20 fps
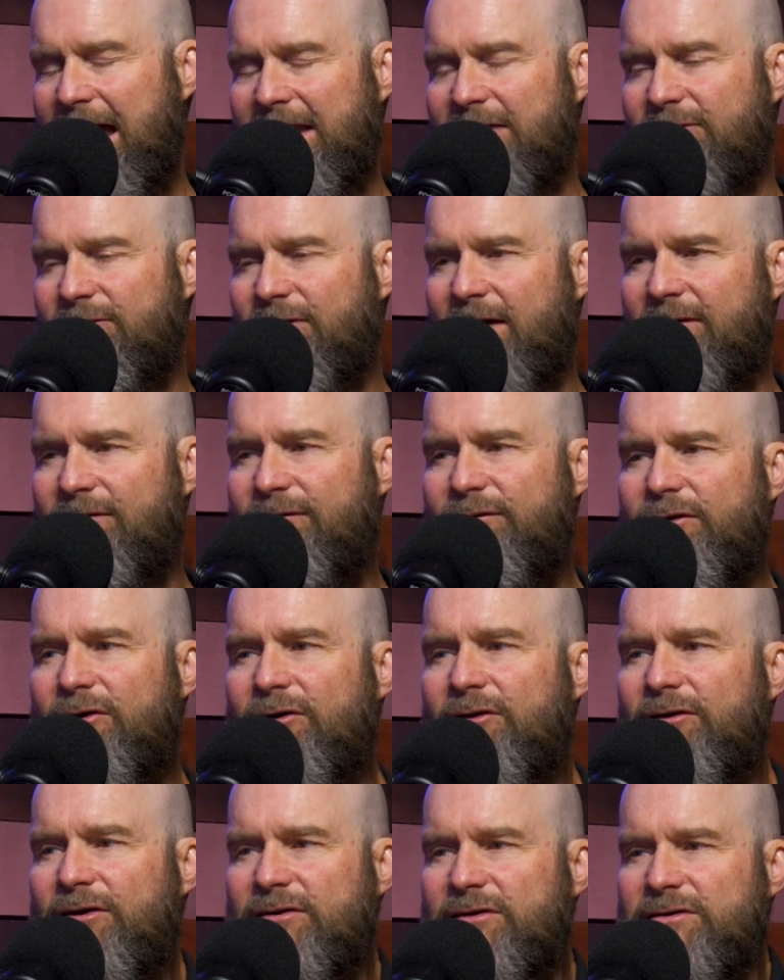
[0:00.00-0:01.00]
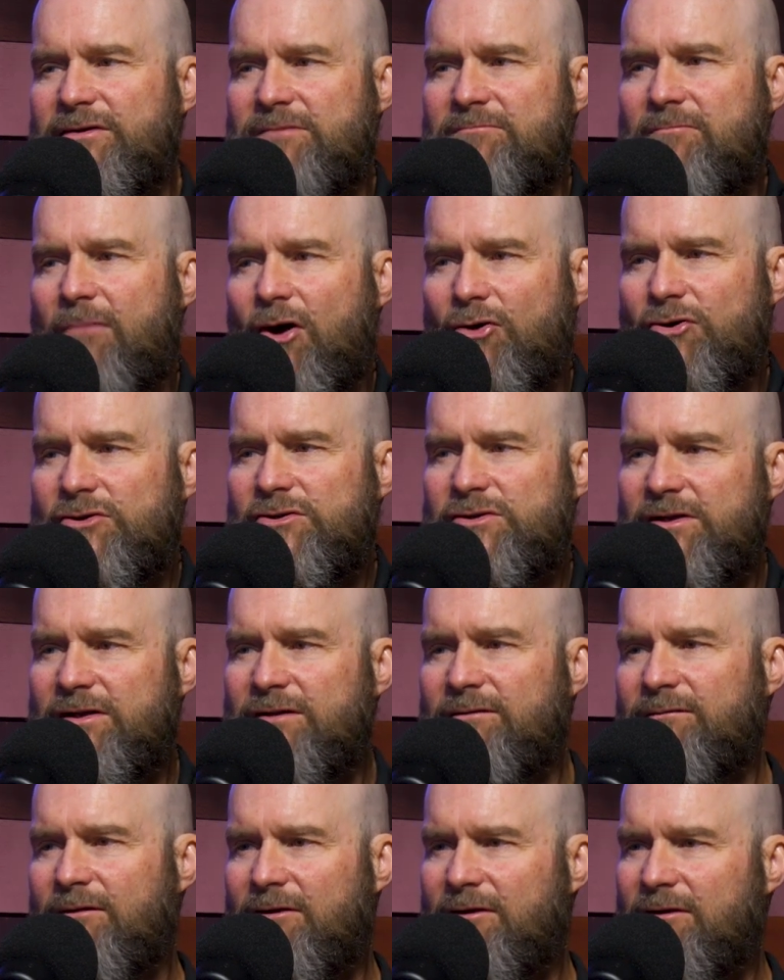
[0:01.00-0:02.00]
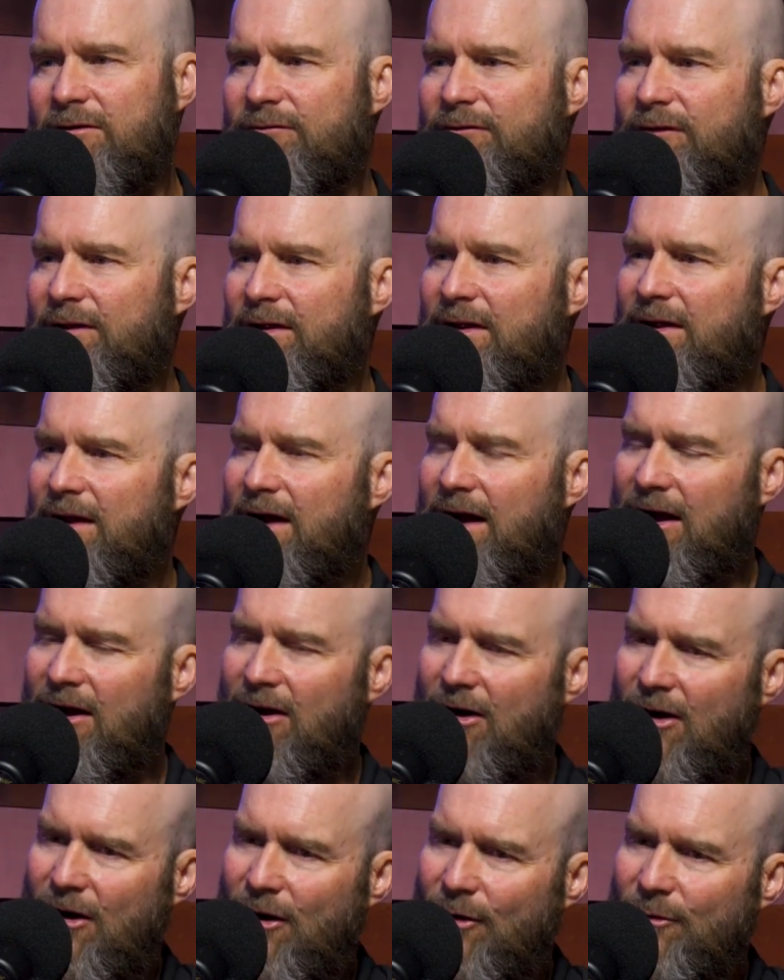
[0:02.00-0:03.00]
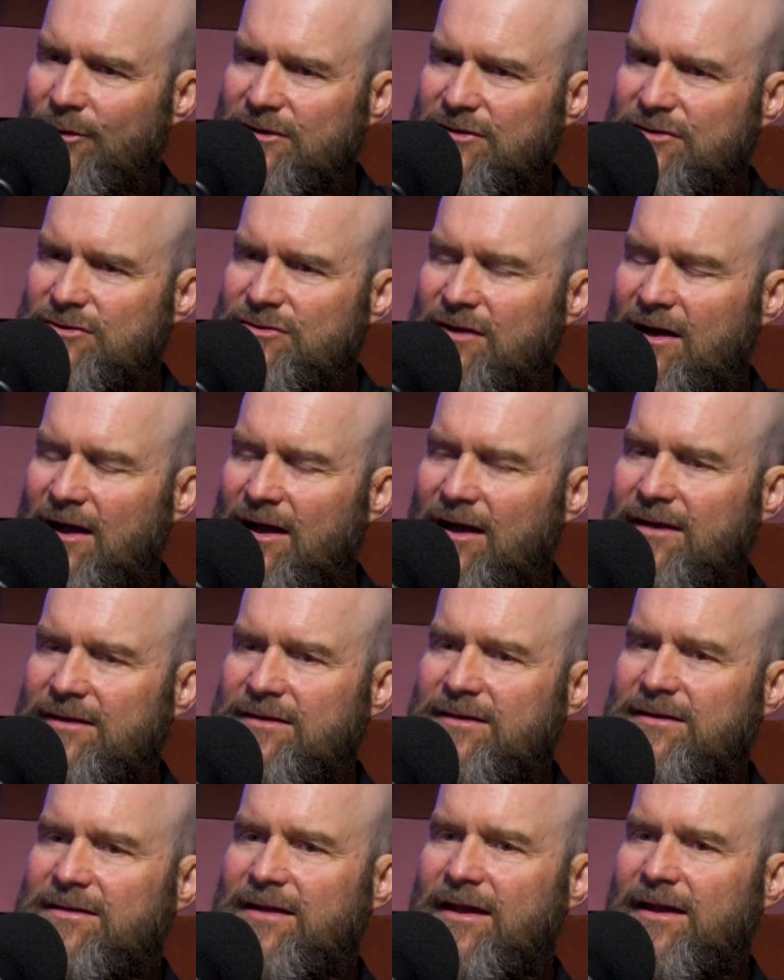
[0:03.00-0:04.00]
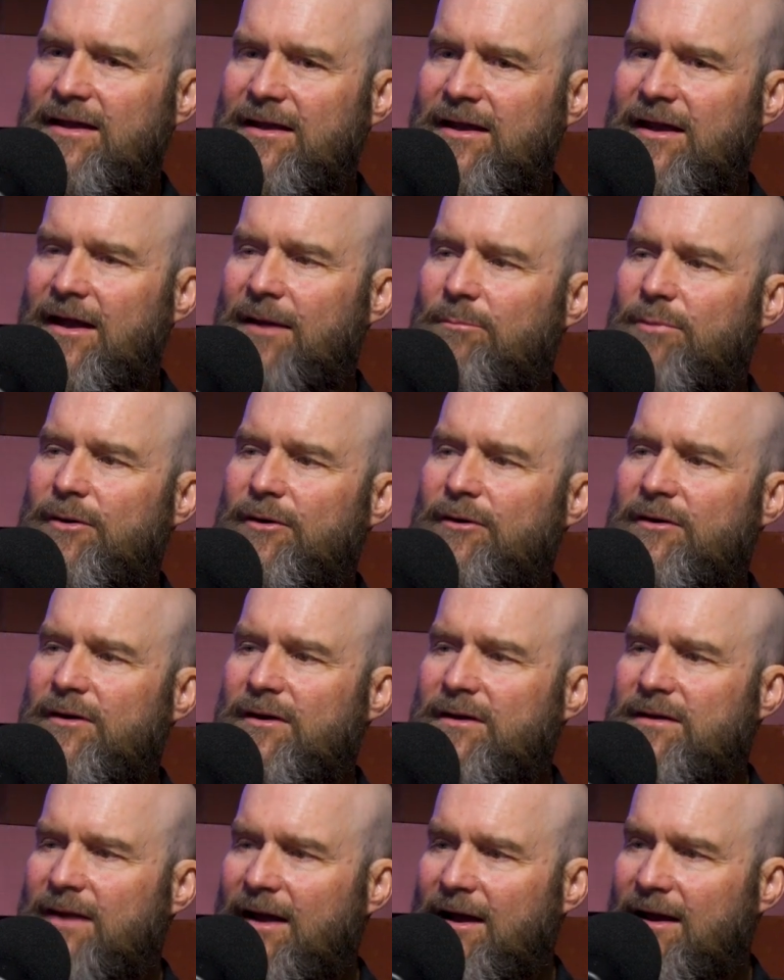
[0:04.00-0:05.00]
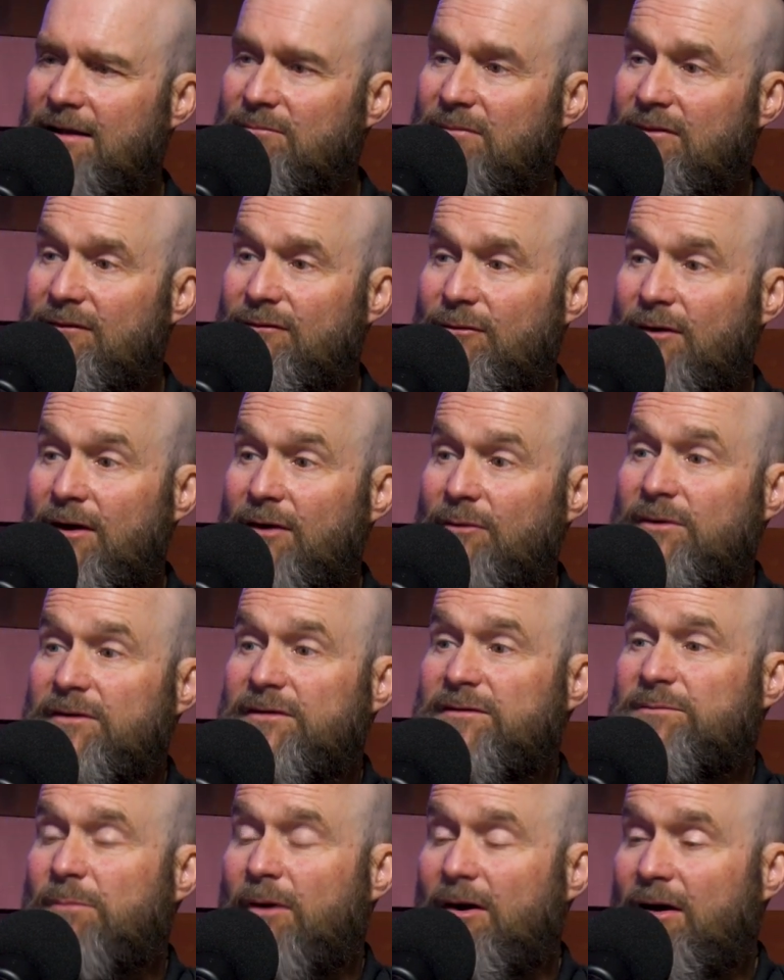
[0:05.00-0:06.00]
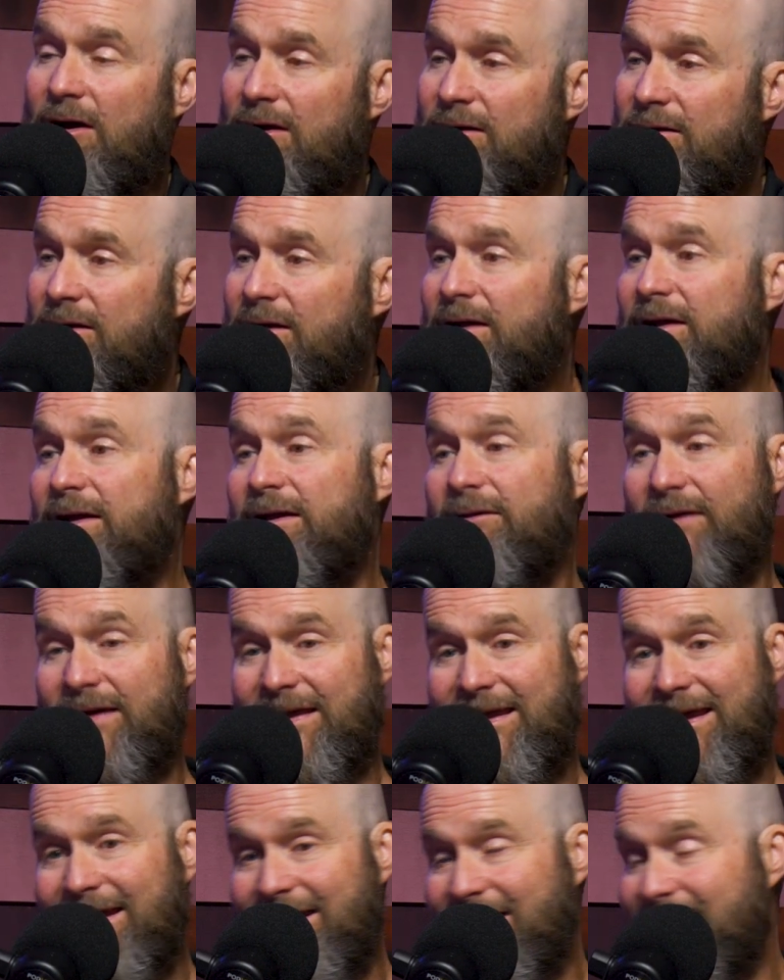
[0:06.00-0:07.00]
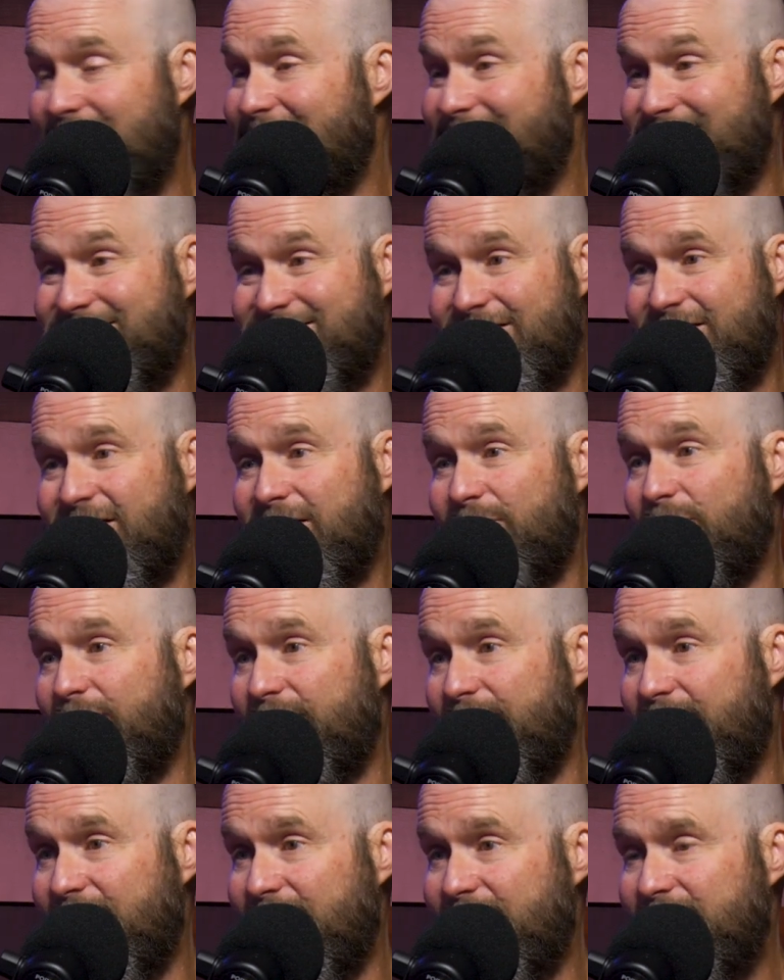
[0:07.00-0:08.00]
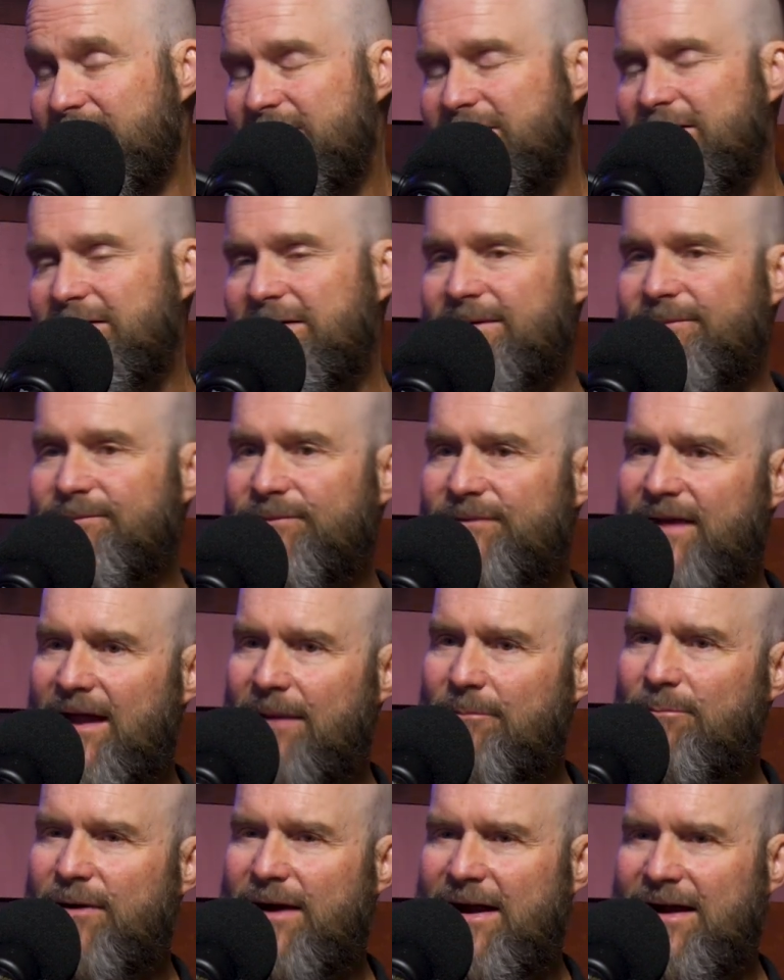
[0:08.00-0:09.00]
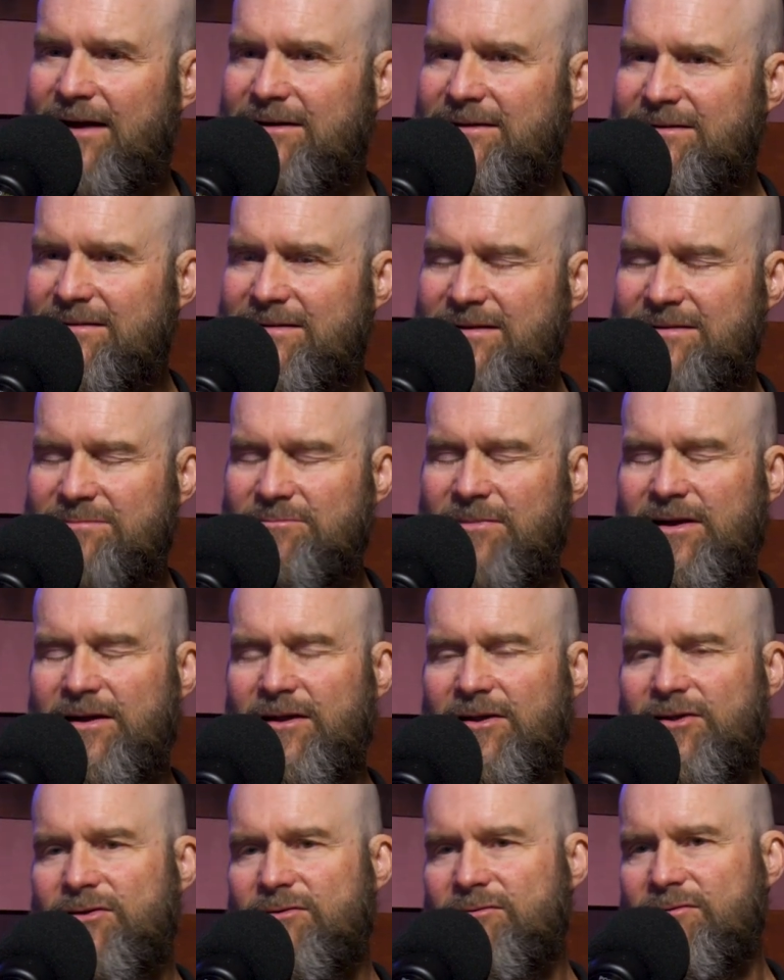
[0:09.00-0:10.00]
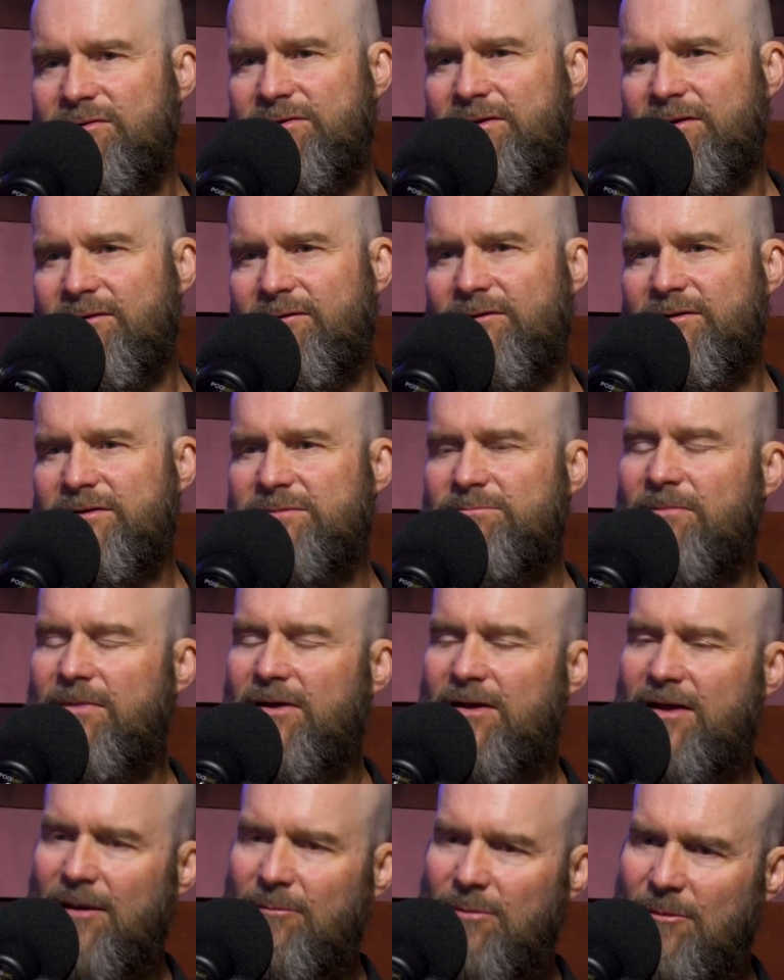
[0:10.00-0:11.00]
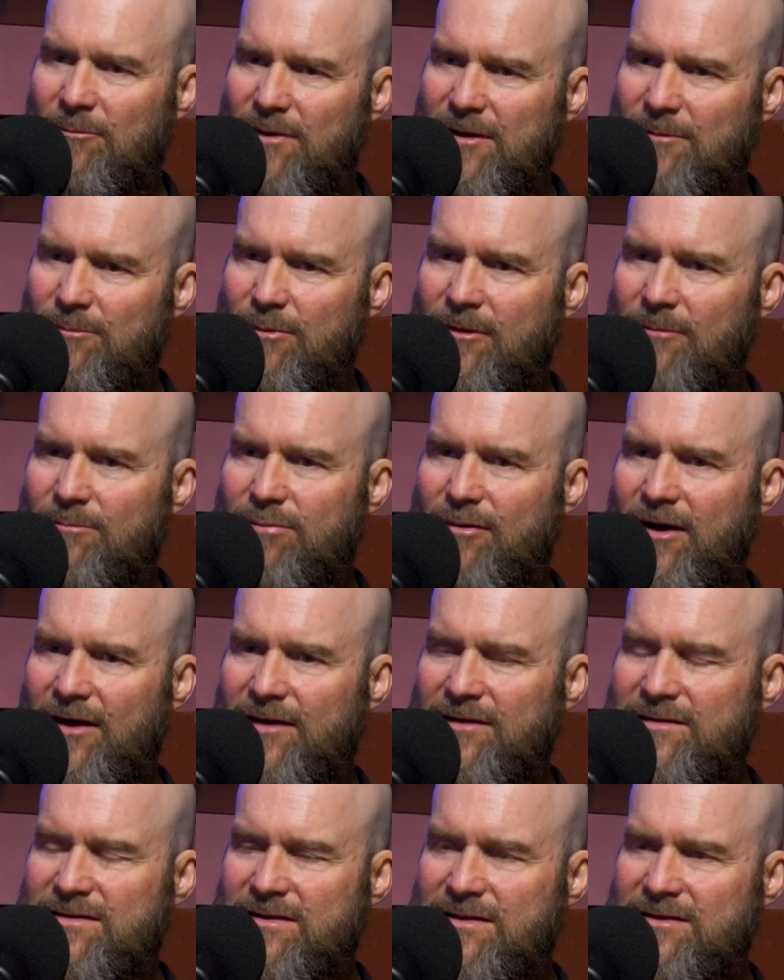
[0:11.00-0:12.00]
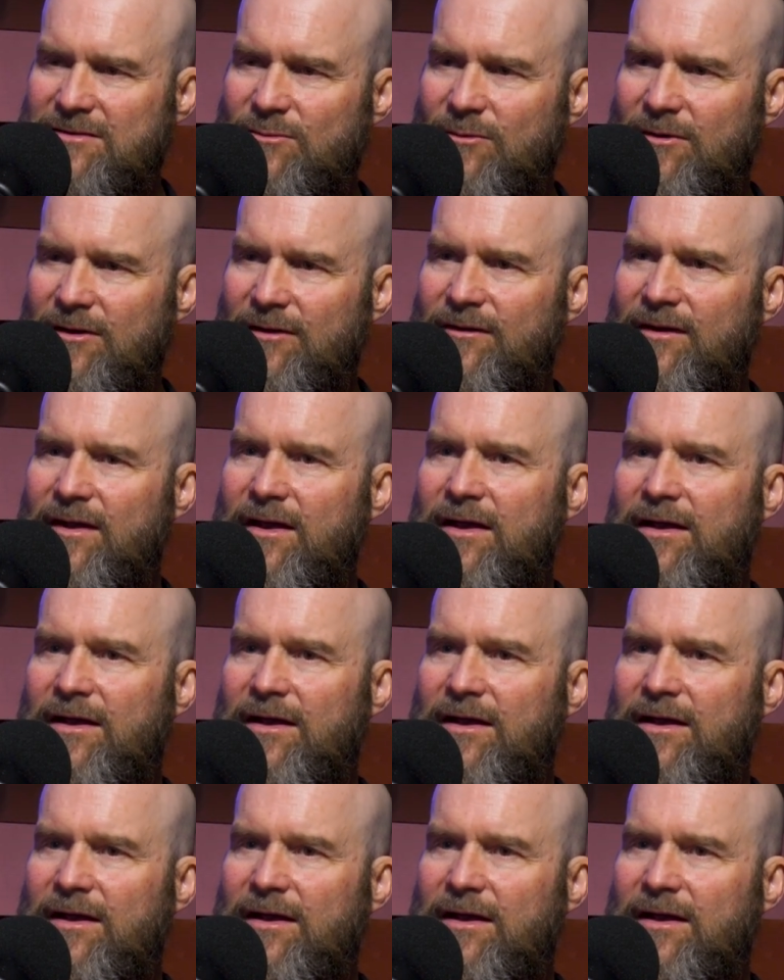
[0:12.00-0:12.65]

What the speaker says: And if I feel there's emotion involved, I always try to take a period of time before I respond. If I can, at least a couple days. That practice has made a huge difference. A couple people to process with.